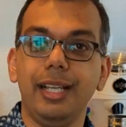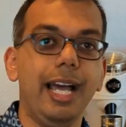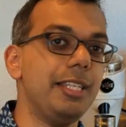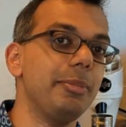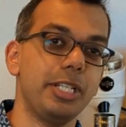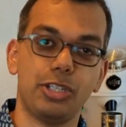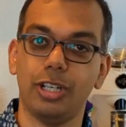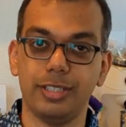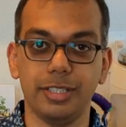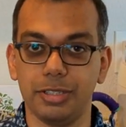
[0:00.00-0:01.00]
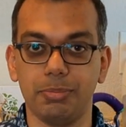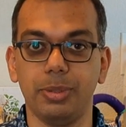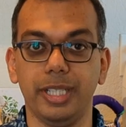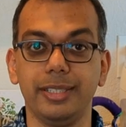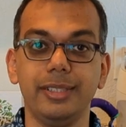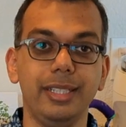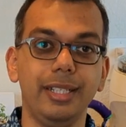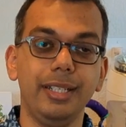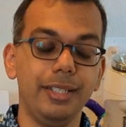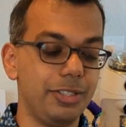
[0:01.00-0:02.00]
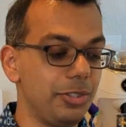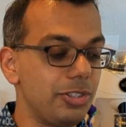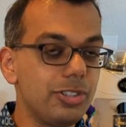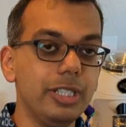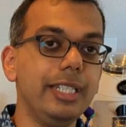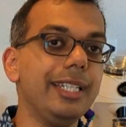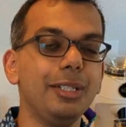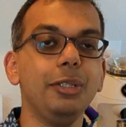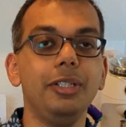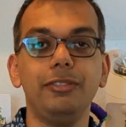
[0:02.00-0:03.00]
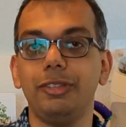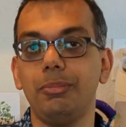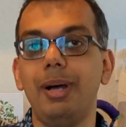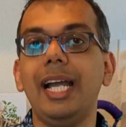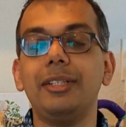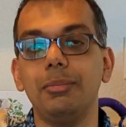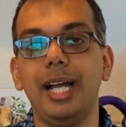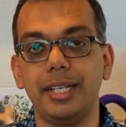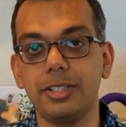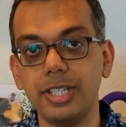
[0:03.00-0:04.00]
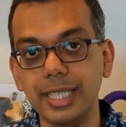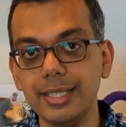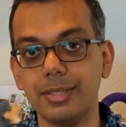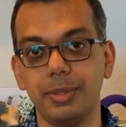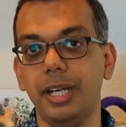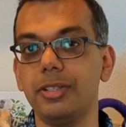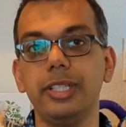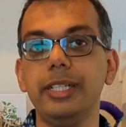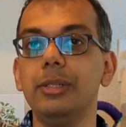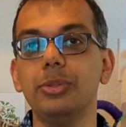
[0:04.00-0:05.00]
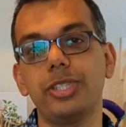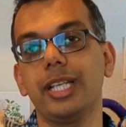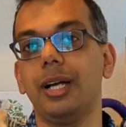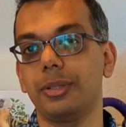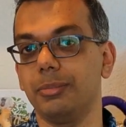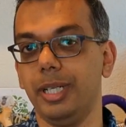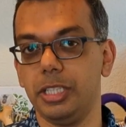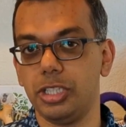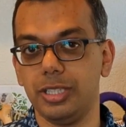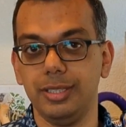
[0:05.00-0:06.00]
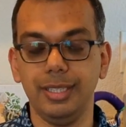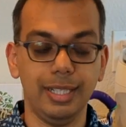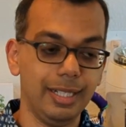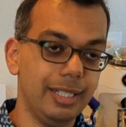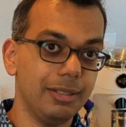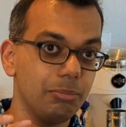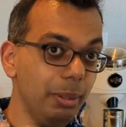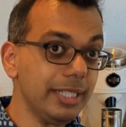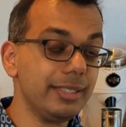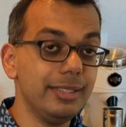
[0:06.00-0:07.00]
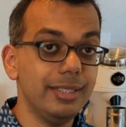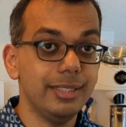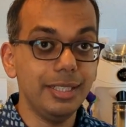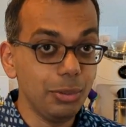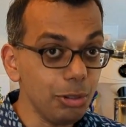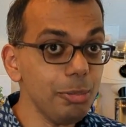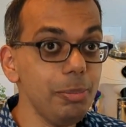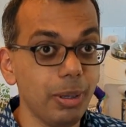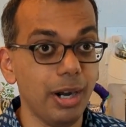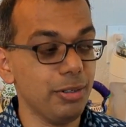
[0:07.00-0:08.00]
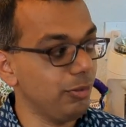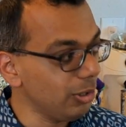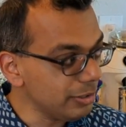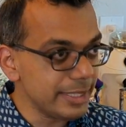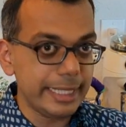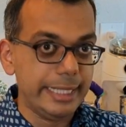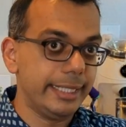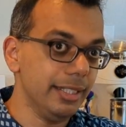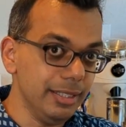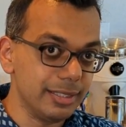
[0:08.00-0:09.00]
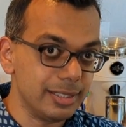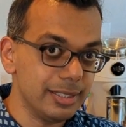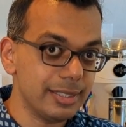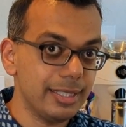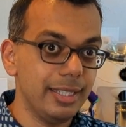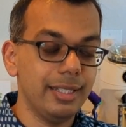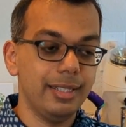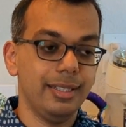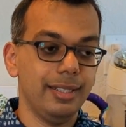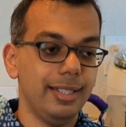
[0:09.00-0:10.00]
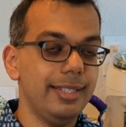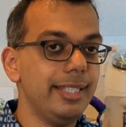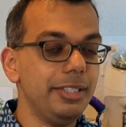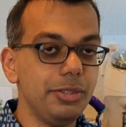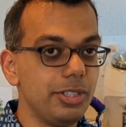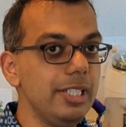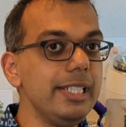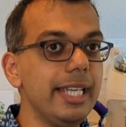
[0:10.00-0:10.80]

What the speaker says: as many shots as you're pulling. So it's really good for back-to-back drinks without really losing out on much. But the notable part of all of this internals is that you're still